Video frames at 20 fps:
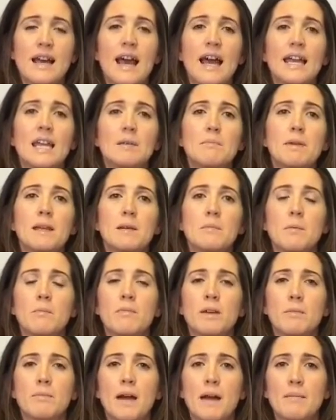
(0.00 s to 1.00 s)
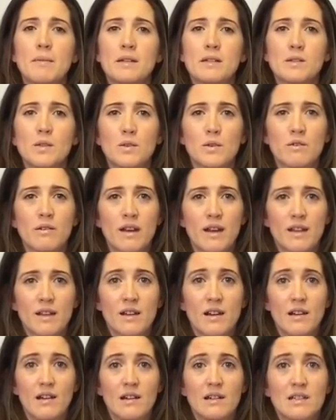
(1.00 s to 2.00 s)
any minimum repayments on credit
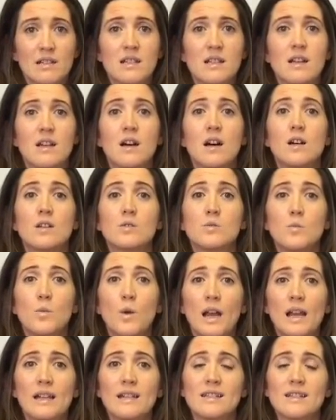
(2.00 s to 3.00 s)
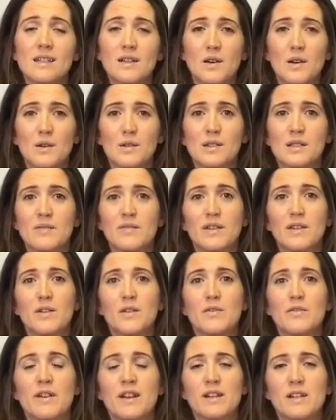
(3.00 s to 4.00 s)
cards, as well as the cost of a
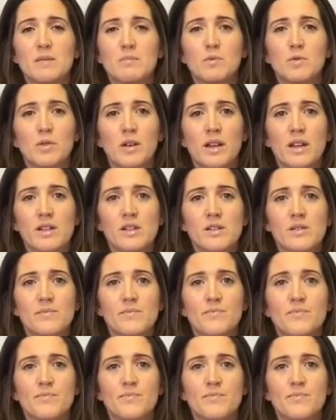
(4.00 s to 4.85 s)
new French mortgage.